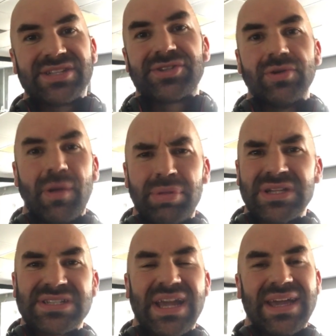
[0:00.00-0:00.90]
So a
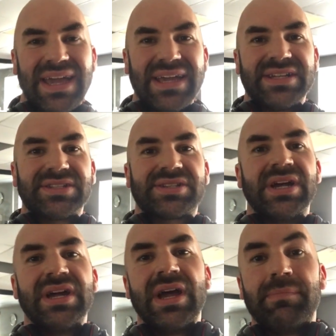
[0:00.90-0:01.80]
plus set is
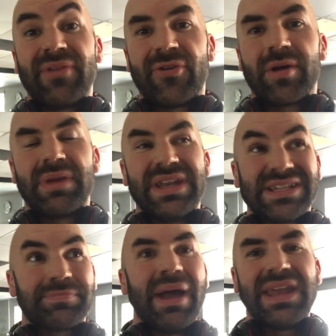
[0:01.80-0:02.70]
performing
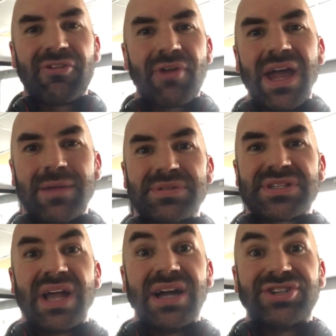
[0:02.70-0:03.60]
as many
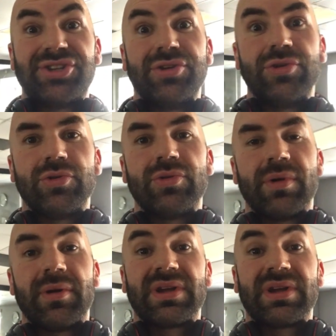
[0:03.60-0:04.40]
reps as you